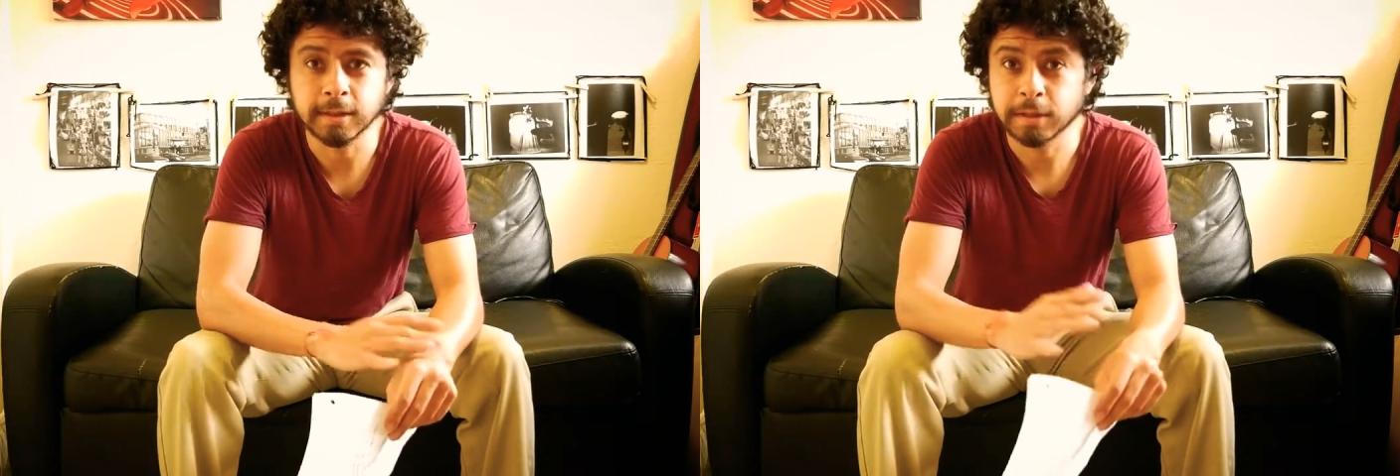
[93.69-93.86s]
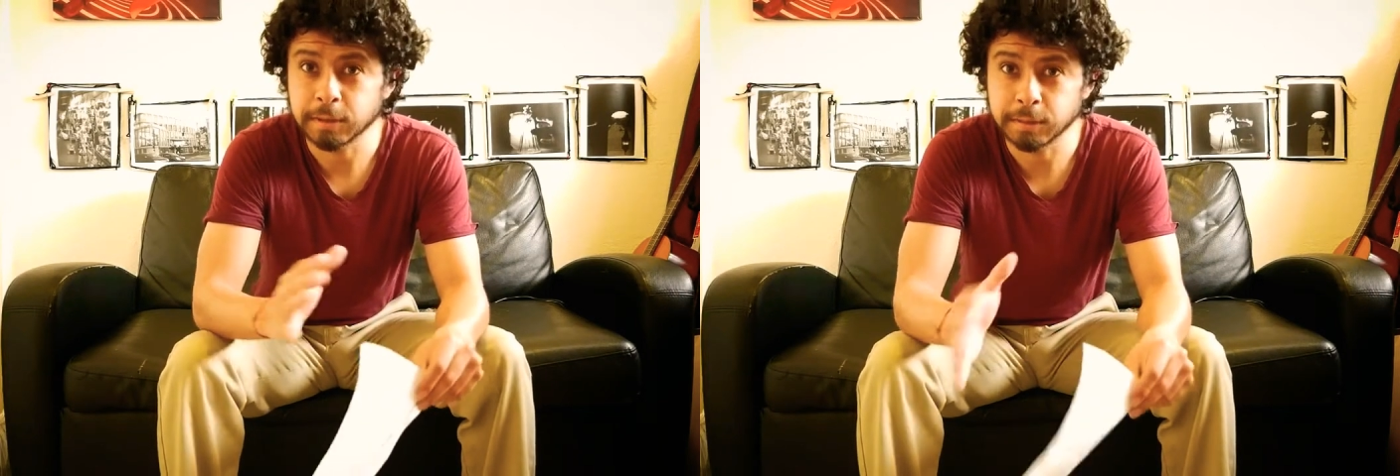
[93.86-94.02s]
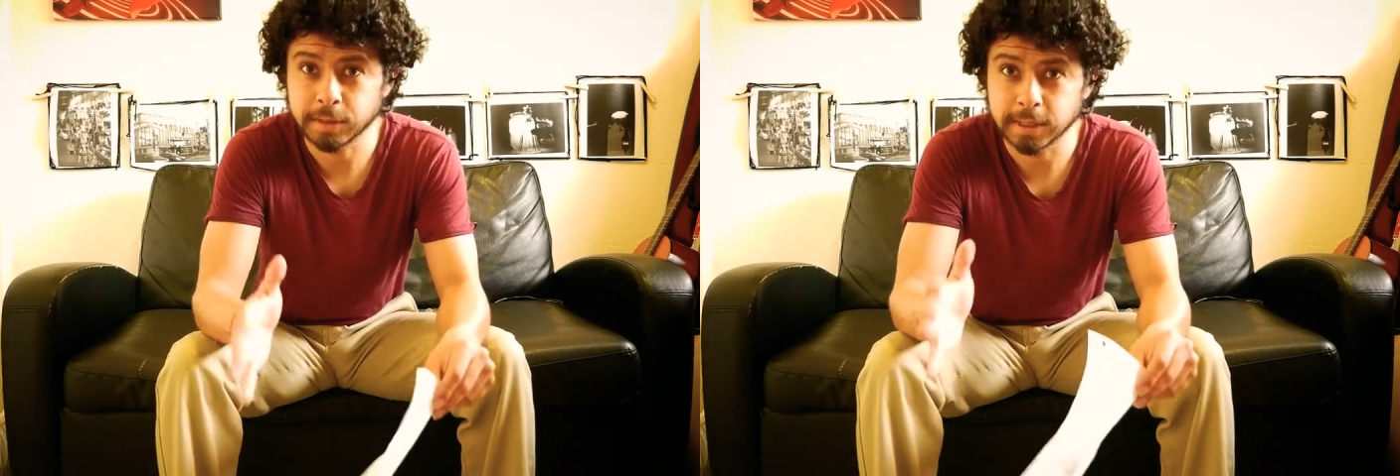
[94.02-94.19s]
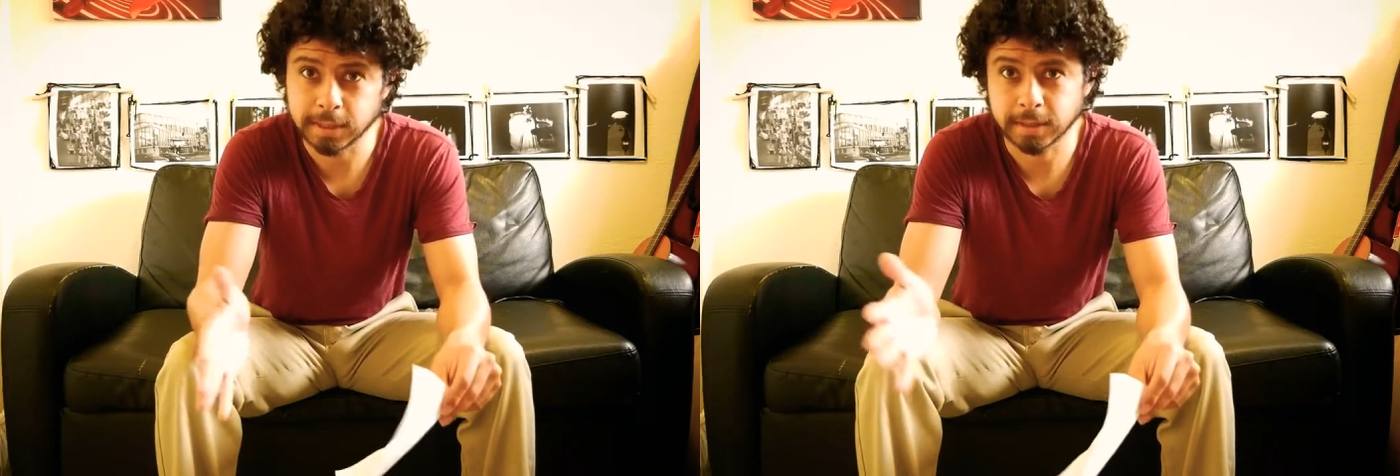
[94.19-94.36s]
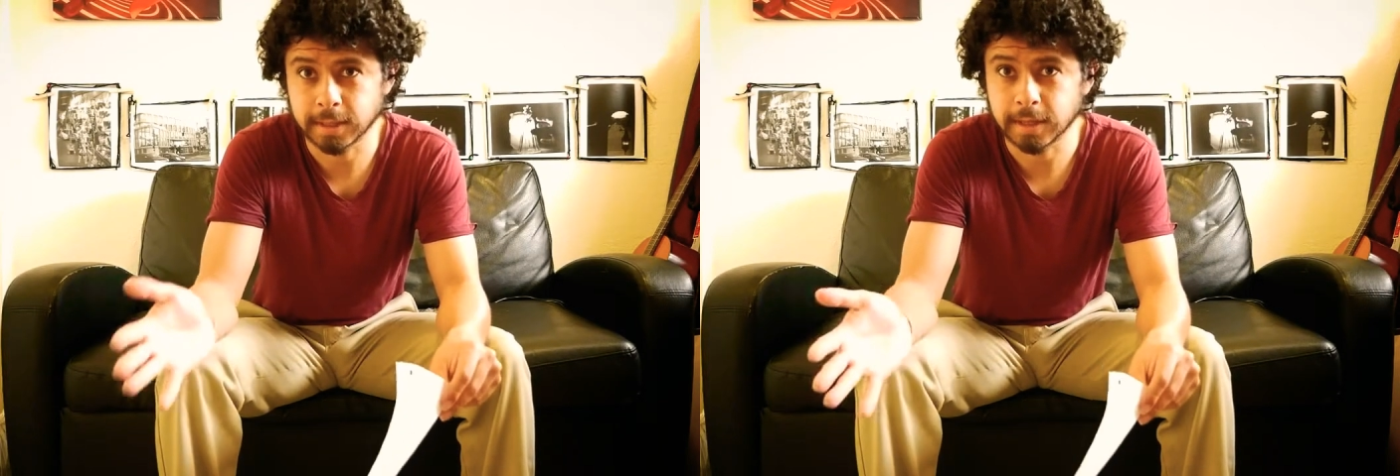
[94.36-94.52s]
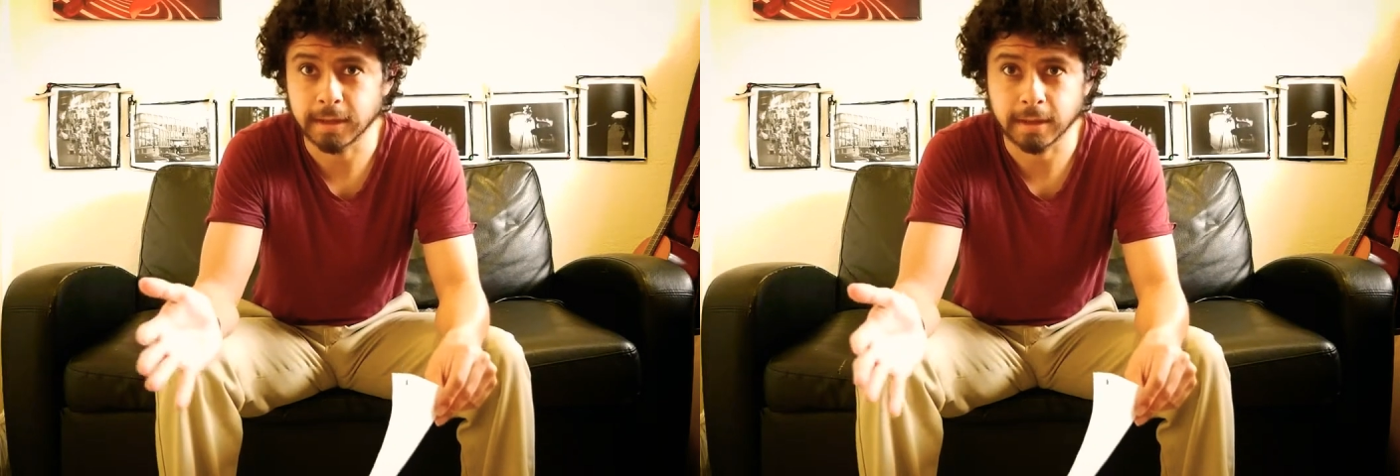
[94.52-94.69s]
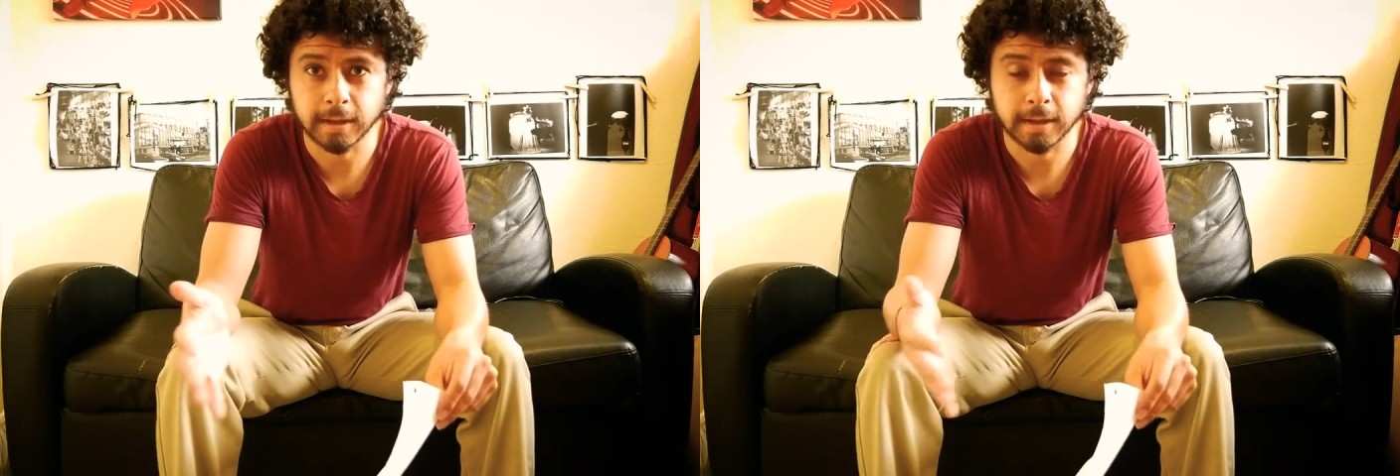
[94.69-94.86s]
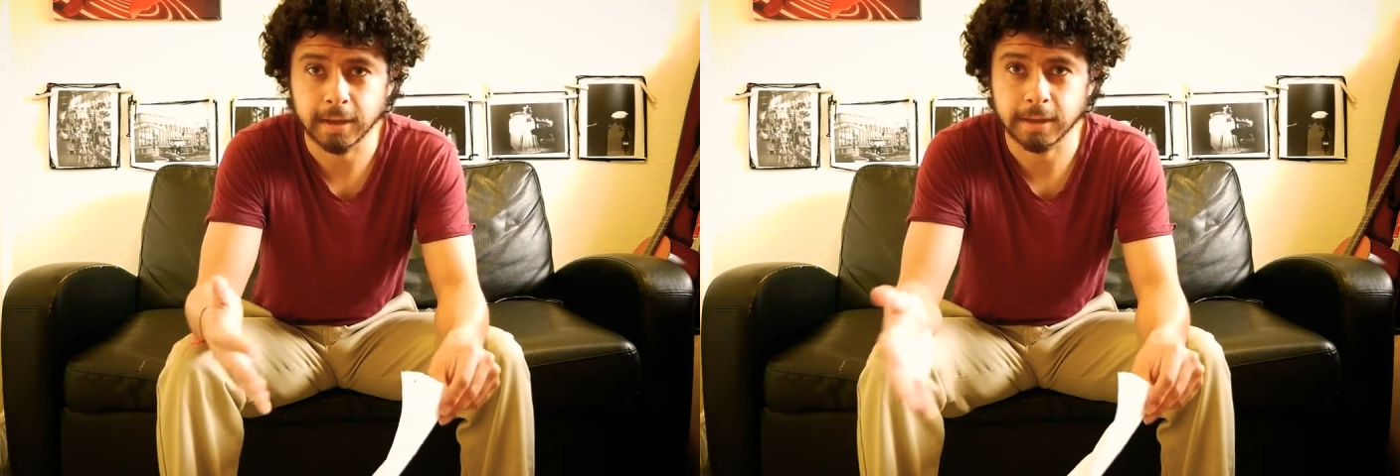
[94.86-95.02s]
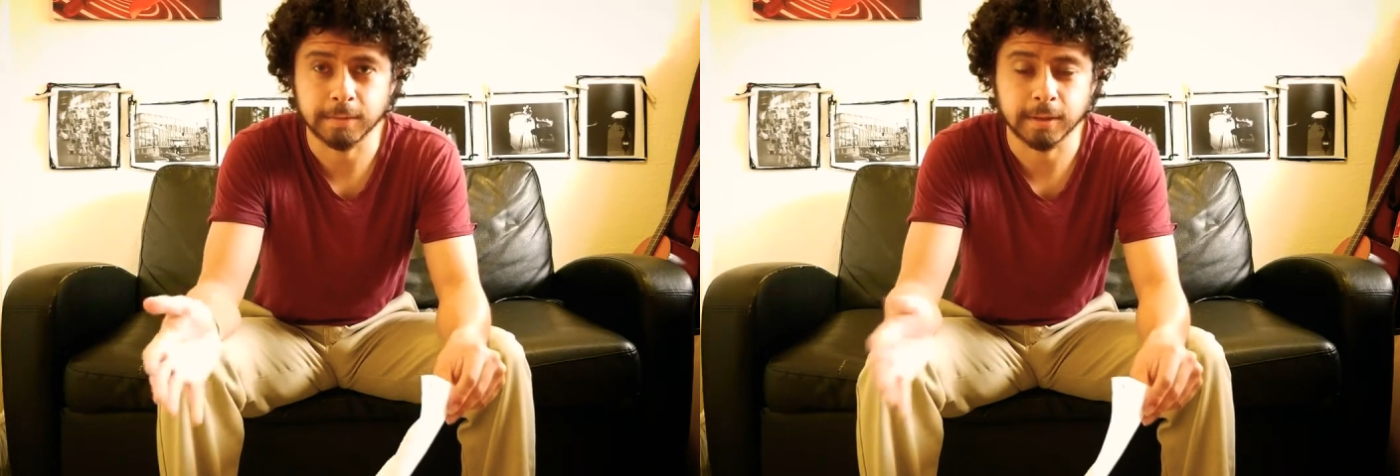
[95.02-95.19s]
we were just there that,
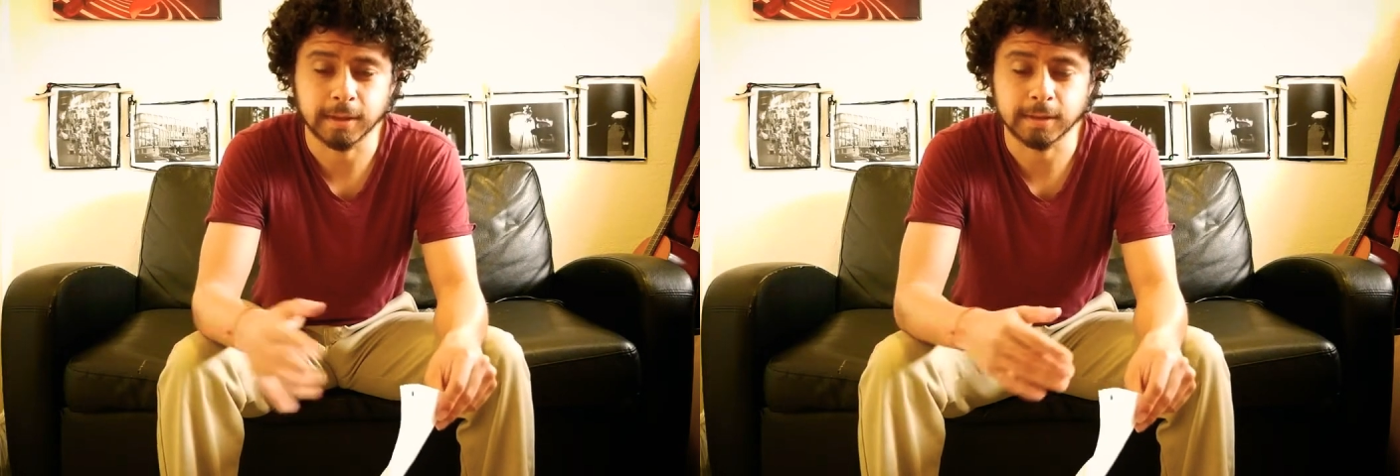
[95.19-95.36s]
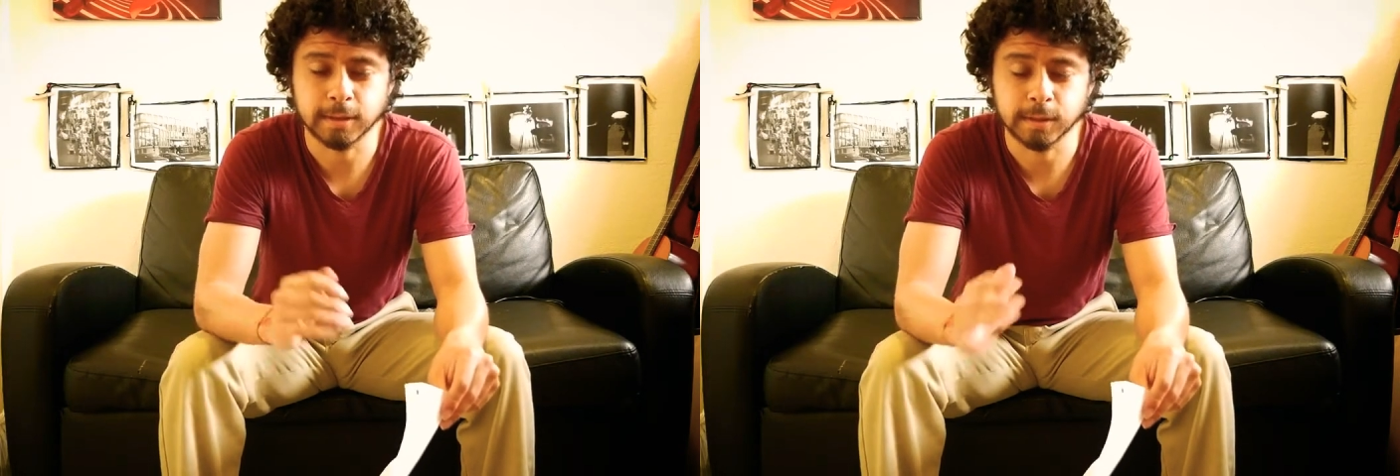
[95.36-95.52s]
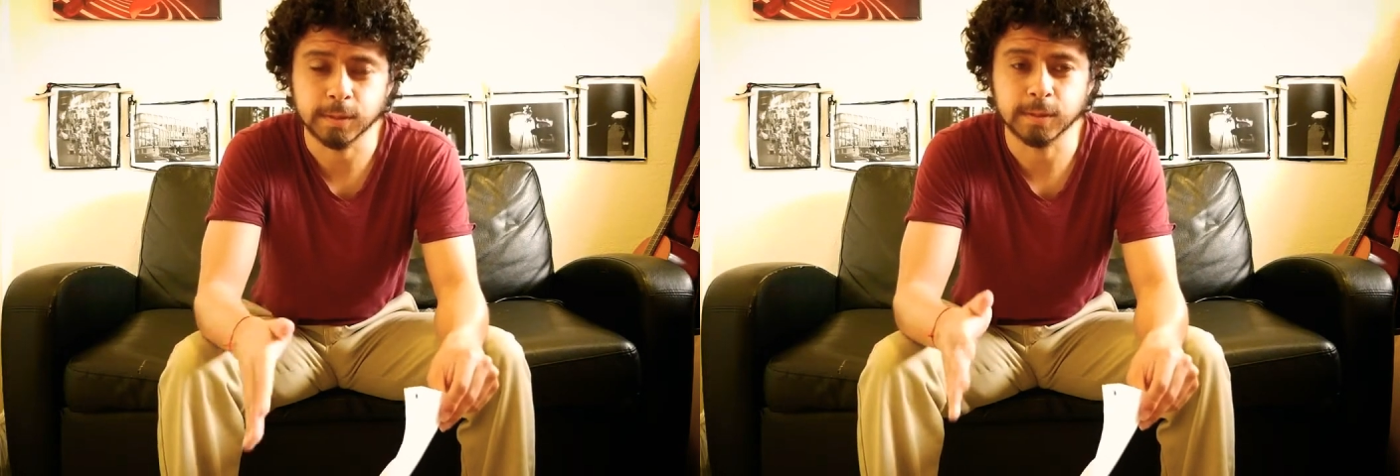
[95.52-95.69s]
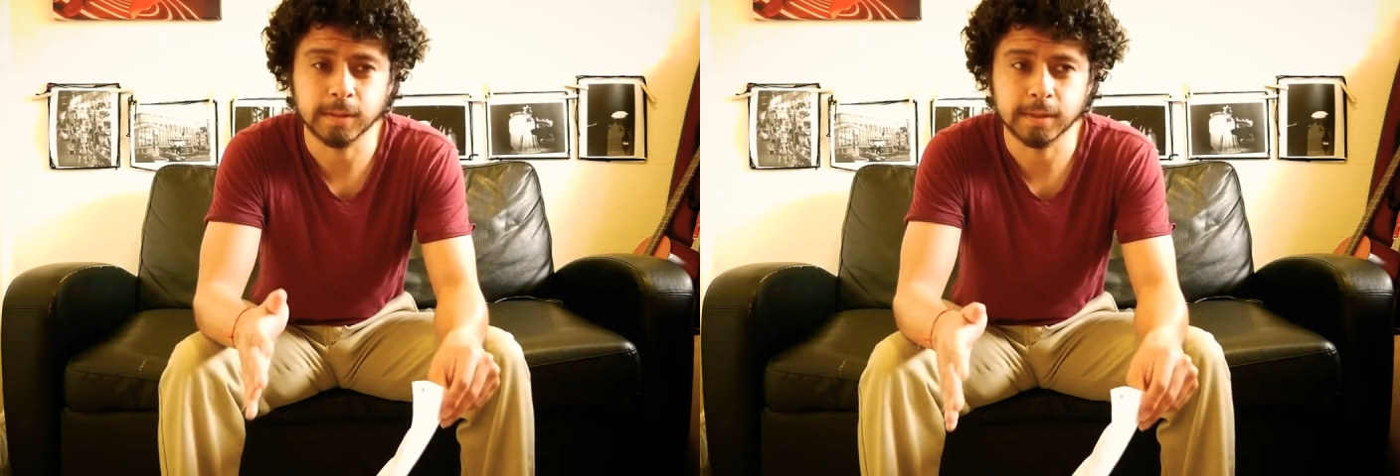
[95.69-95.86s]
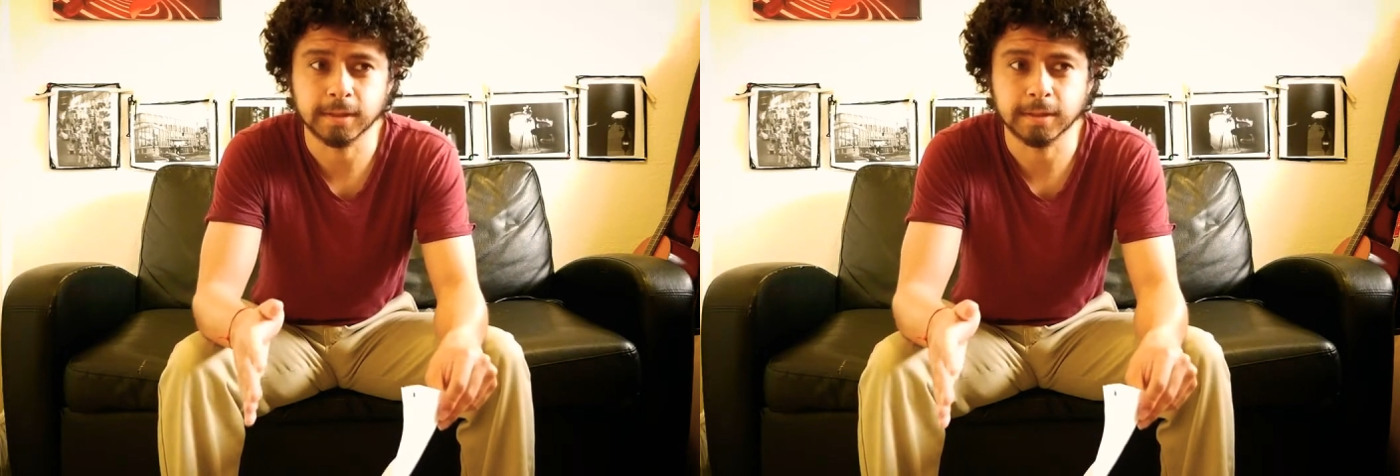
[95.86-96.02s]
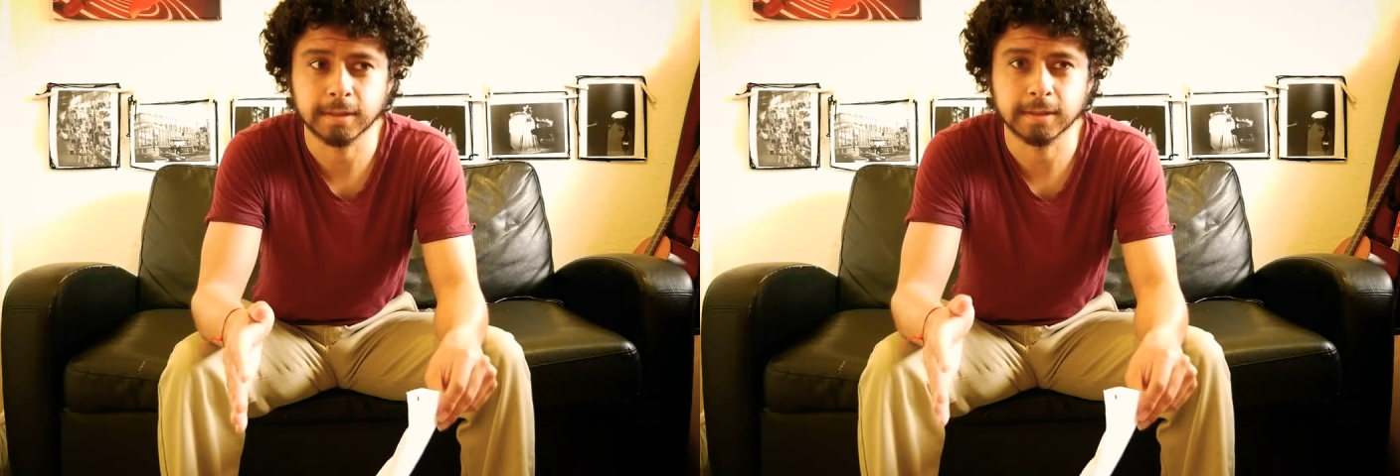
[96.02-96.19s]
hey, we're going to do this,